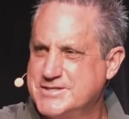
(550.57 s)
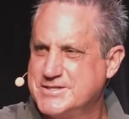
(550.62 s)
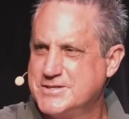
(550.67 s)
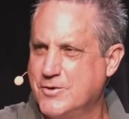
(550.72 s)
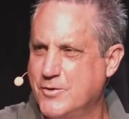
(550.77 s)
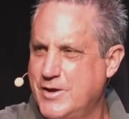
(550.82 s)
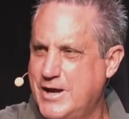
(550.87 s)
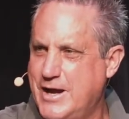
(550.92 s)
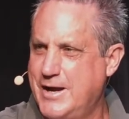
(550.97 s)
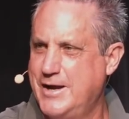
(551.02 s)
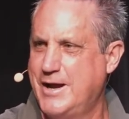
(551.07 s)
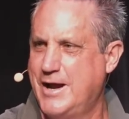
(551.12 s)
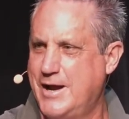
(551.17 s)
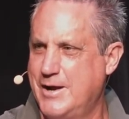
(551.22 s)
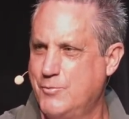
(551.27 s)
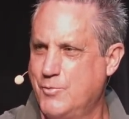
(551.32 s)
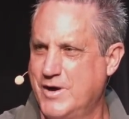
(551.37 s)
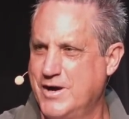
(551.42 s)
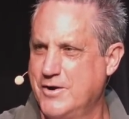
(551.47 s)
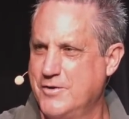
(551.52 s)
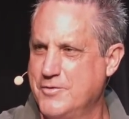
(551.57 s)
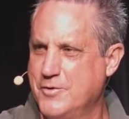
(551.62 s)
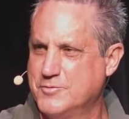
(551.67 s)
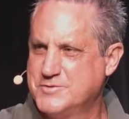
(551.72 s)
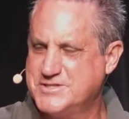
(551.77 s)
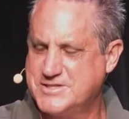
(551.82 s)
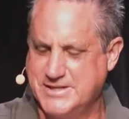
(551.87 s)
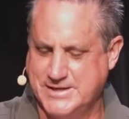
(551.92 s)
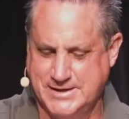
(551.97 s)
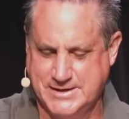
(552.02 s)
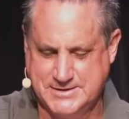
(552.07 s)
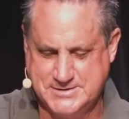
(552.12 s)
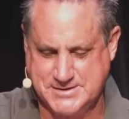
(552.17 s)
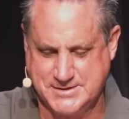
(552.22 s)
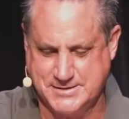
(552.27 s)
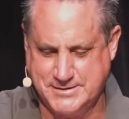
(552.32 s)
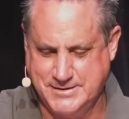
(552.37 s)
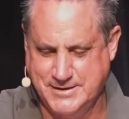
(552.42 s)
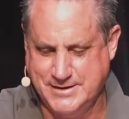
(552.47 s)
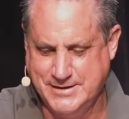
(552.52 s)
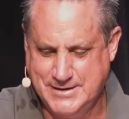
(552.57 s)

so I wear those things, and